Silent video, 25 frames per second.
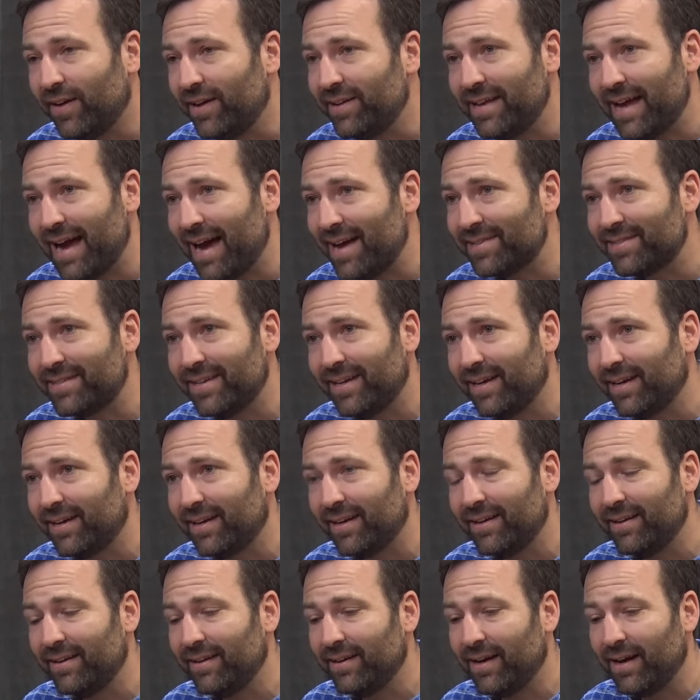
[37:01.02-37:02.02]
fantastic
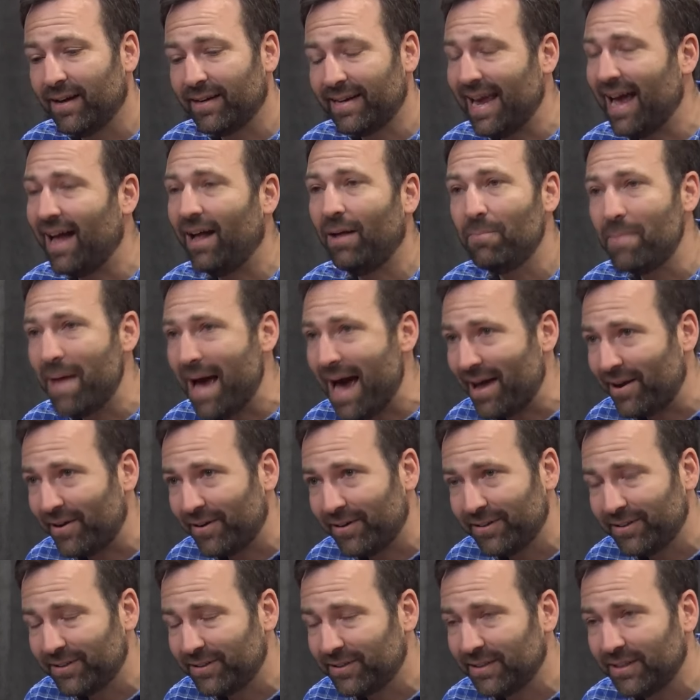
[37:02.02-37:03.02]
and uh, Cal
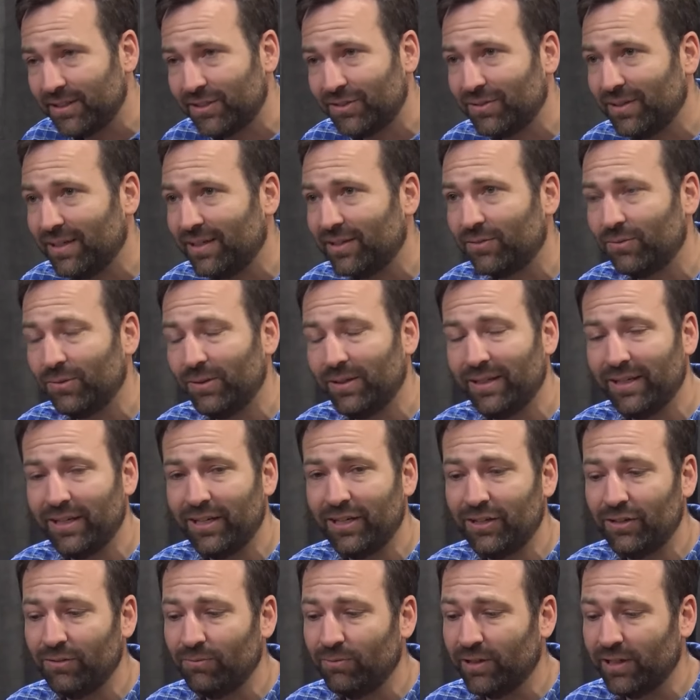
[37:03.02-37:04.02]
Matters is is really
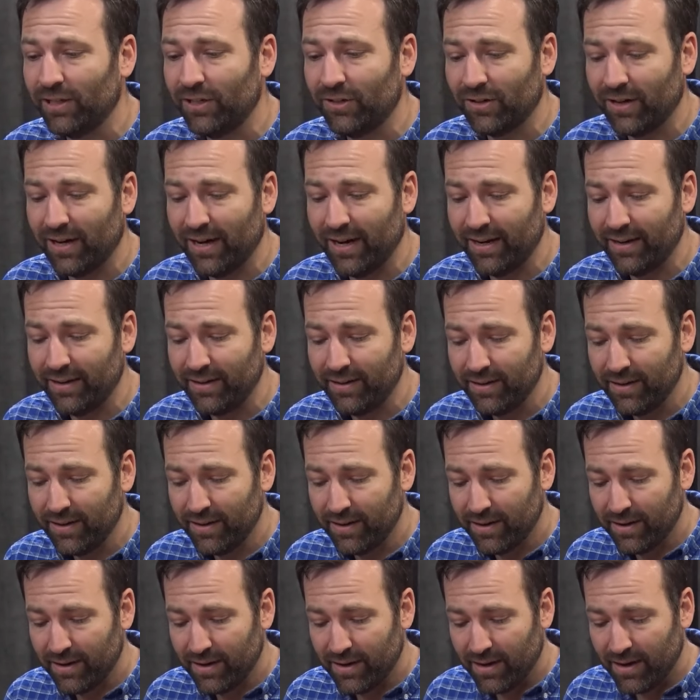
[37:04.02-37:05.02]
really great
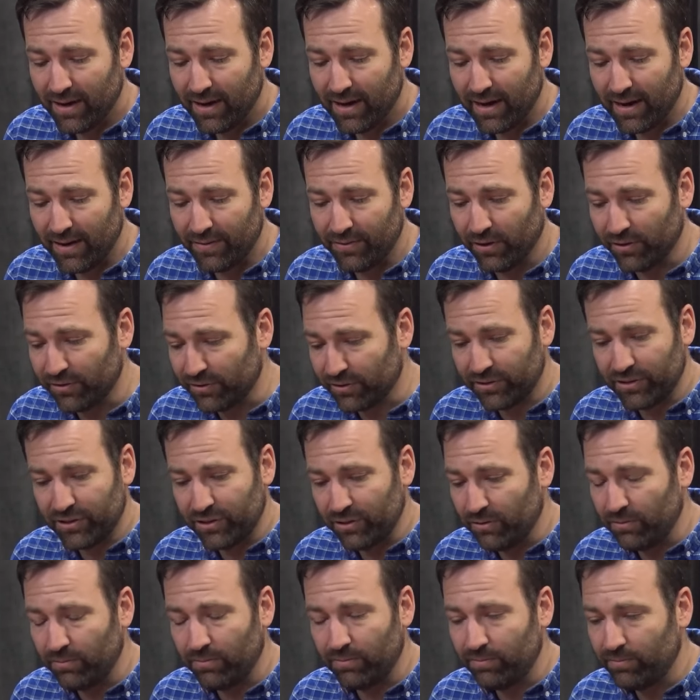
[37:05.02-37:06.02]
uh, those are
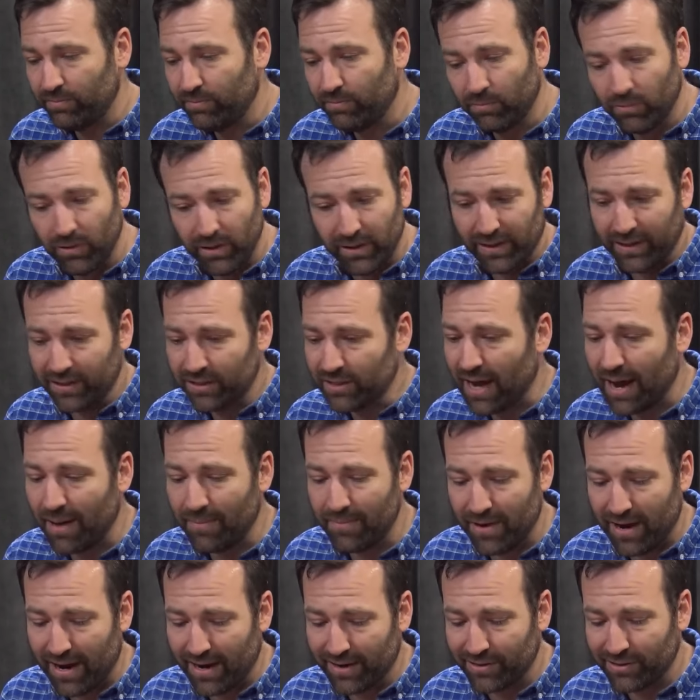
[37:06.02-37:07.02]
two really top
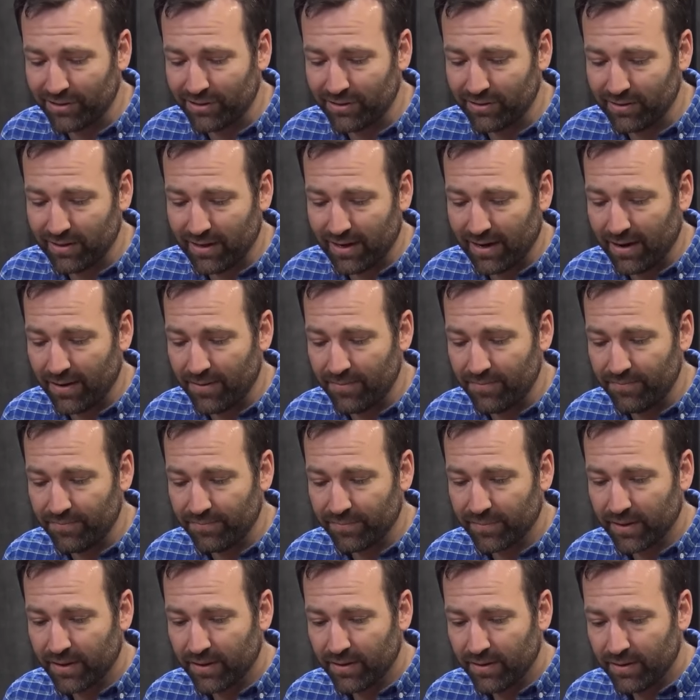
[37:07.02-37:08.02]
notch um,
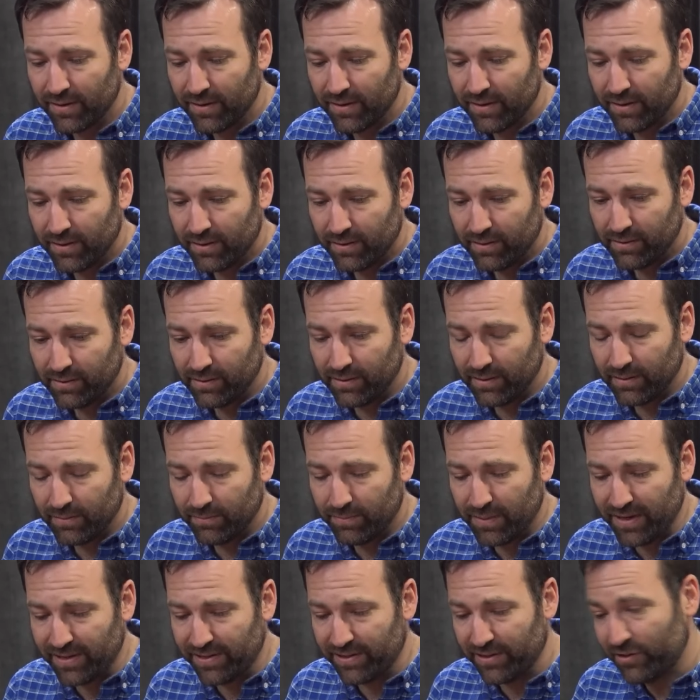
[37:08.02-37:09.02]

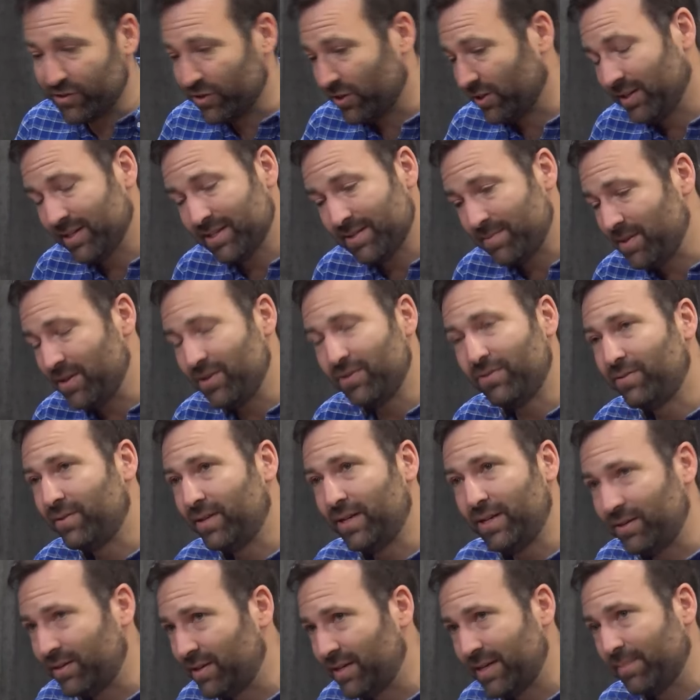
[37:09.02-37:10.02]
pieces of journalism that you,
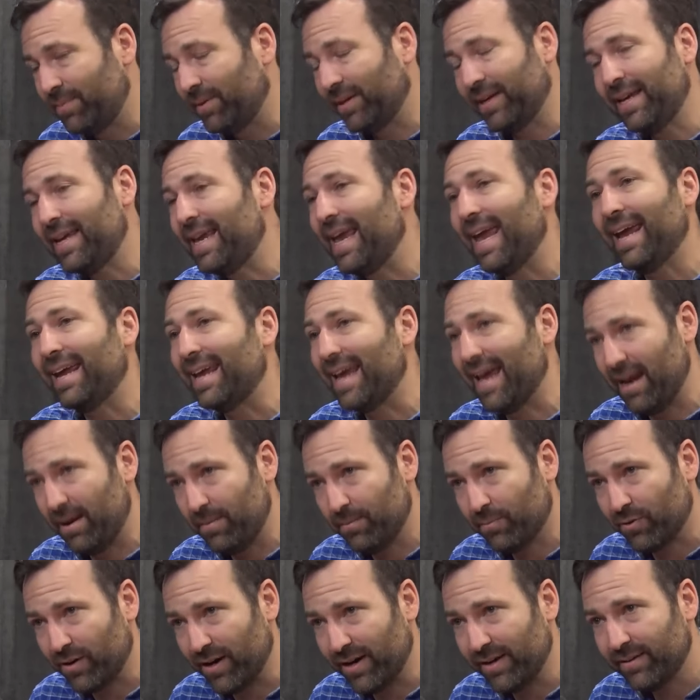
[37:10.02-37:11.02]
you, typically can't get
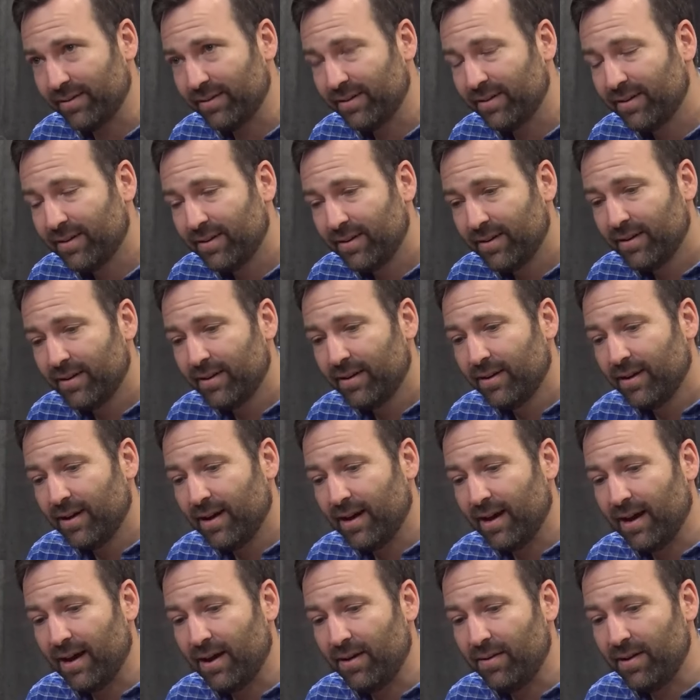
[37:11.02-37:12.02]
in print.
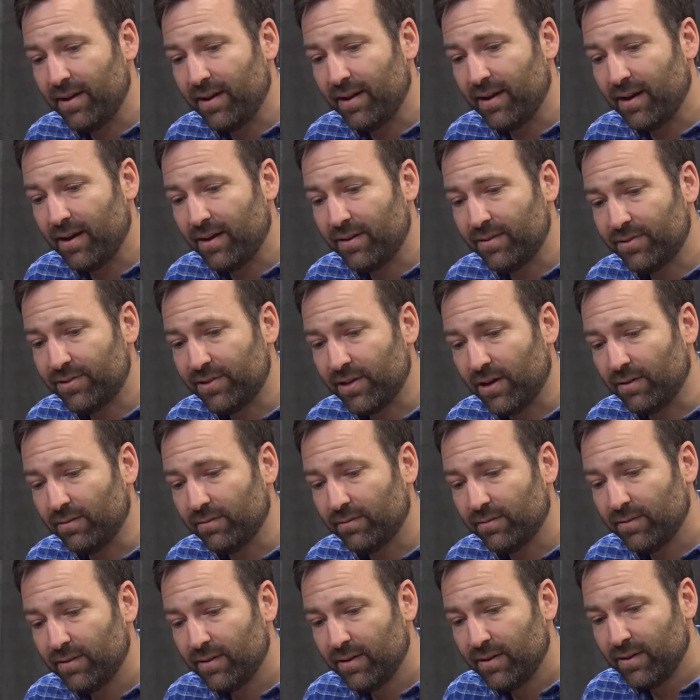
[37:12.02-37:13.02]
Uh, uh so,
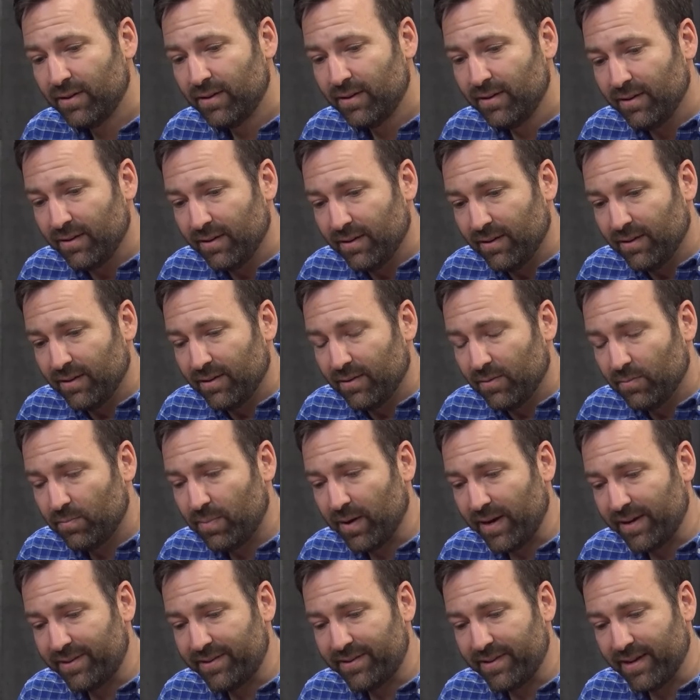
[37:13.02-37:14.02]

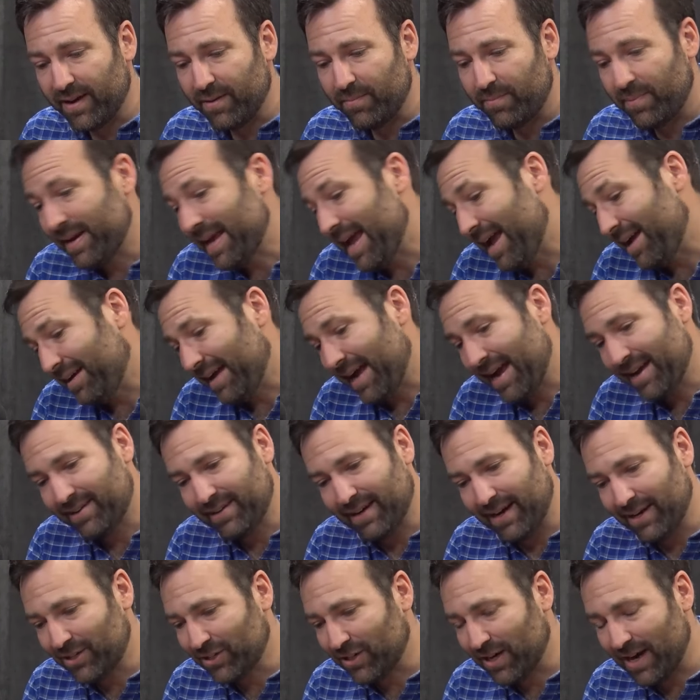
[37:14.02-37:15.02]
but uh, but yeah, I,
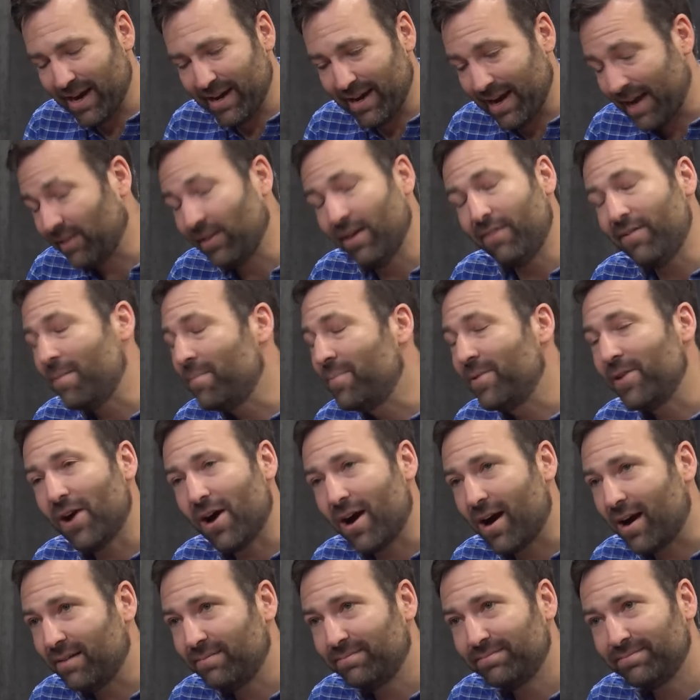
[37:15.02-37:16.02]
I try. I love
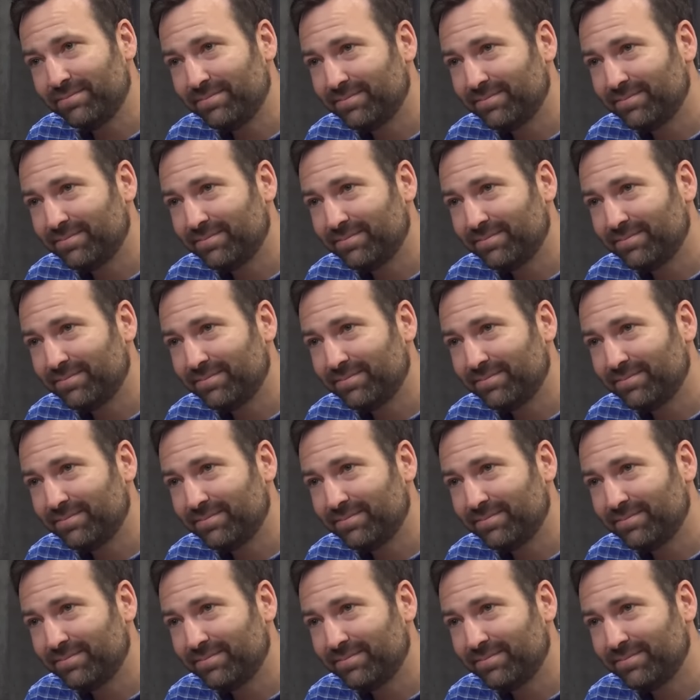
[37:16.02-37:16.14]
NPR.